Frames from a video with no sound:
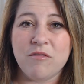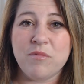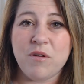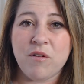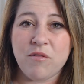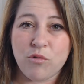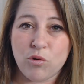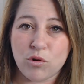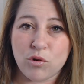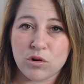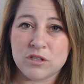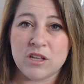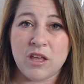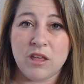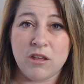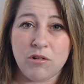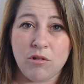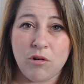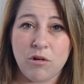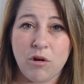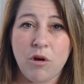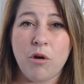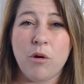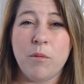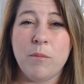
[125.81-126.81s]
before selling
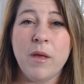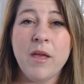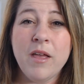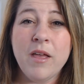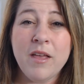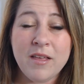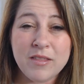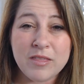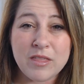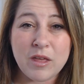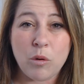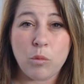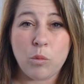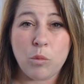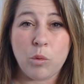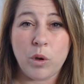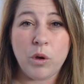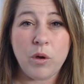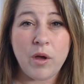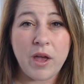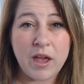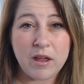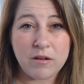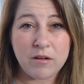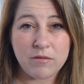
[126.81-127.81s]
your home that
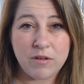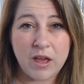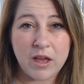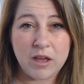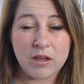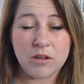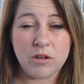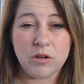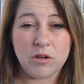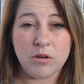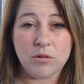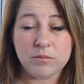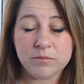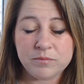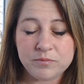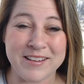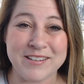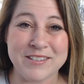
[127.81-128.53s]
will add value.